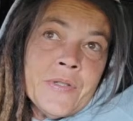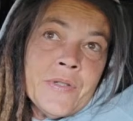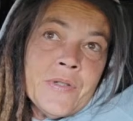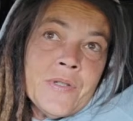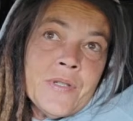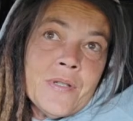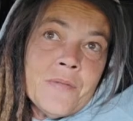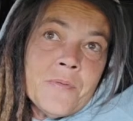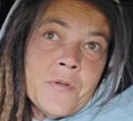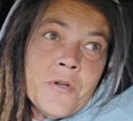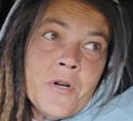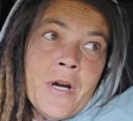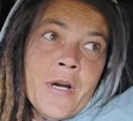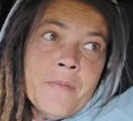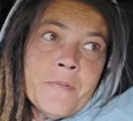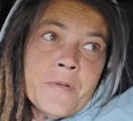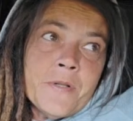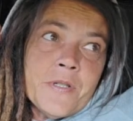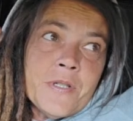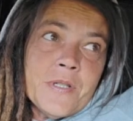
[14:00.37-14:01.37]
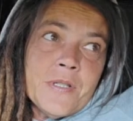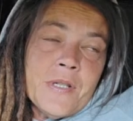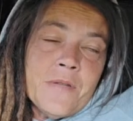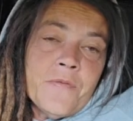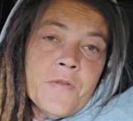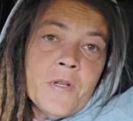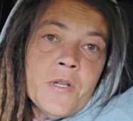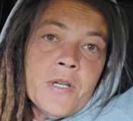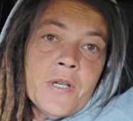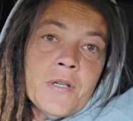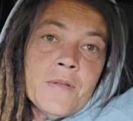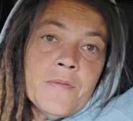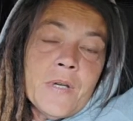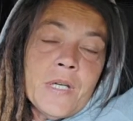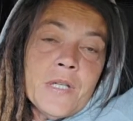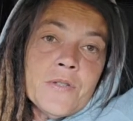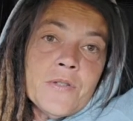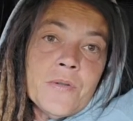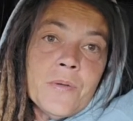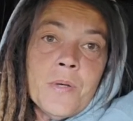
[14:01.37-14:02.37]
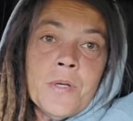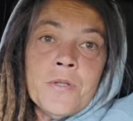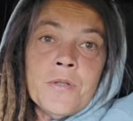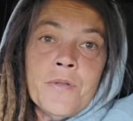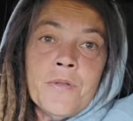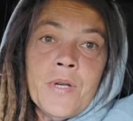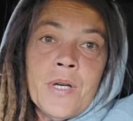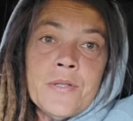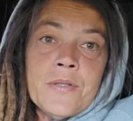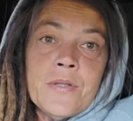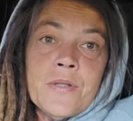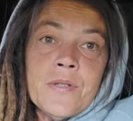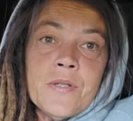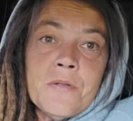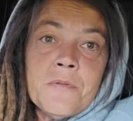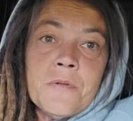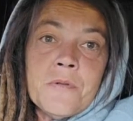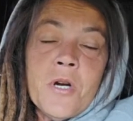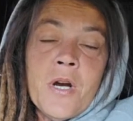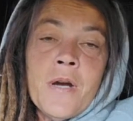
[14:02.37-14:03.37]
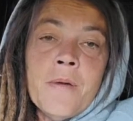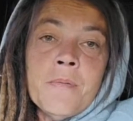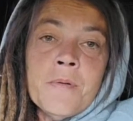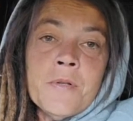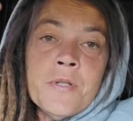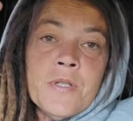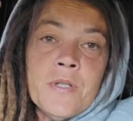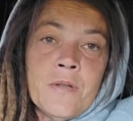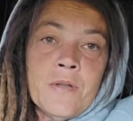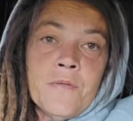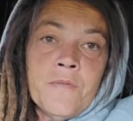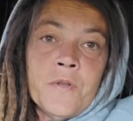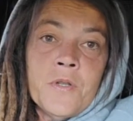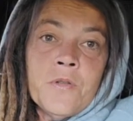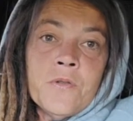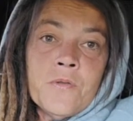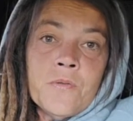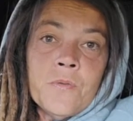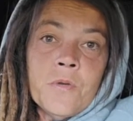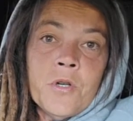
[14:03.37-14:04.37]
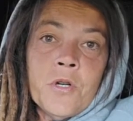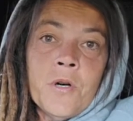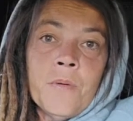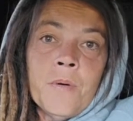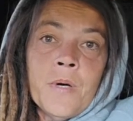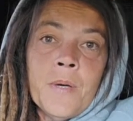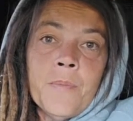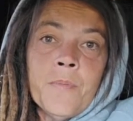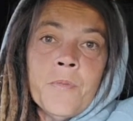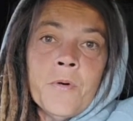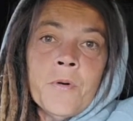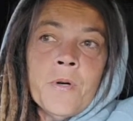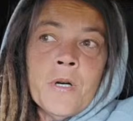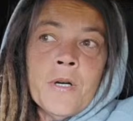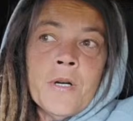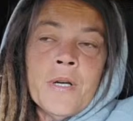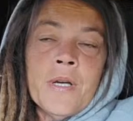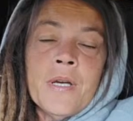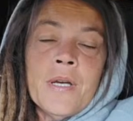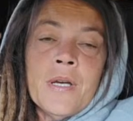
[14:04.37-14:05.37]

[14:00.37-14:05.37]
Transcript: subscribers because I feel like if I get to 100,000 subscribers, then the views will go up more.